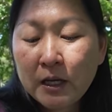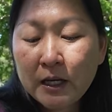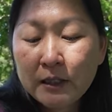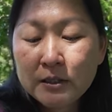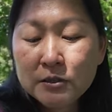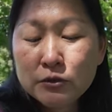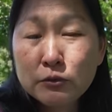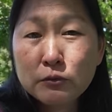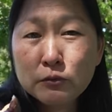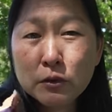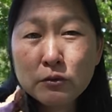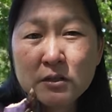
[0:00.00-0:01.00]
I like to
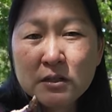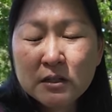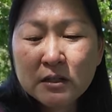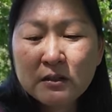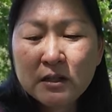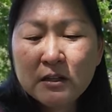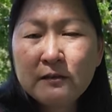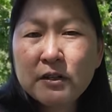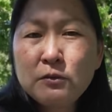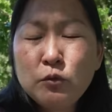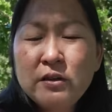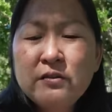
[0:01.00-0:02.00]
roast it in the
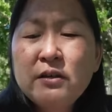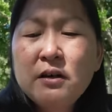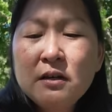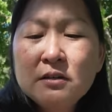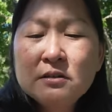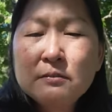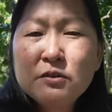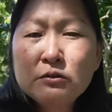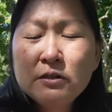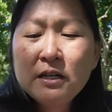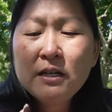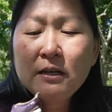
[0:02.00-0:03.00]
oven with some
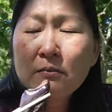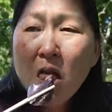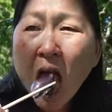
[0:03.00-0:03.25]
zucchini.